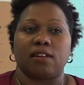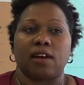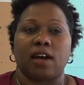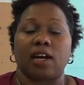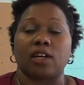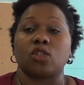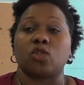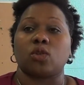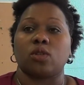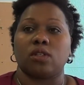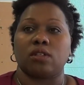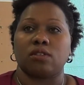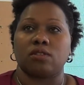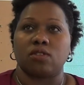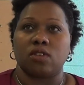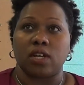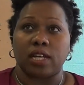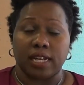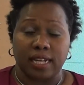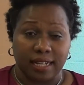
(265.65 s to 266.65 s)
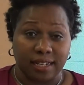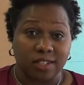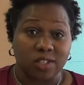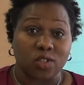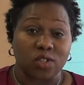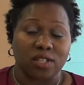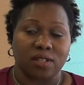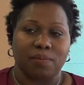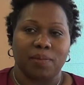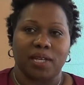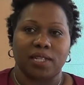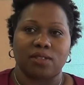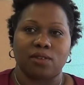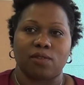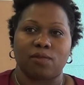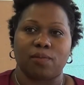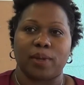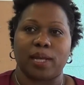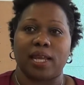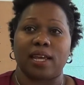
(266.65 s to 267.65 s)
actual real treatment
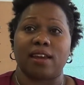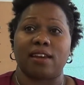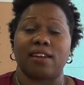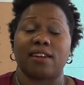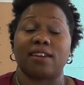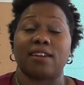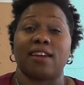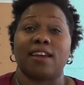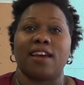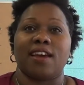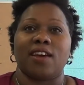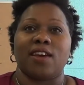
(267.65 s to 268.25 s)
of malaria,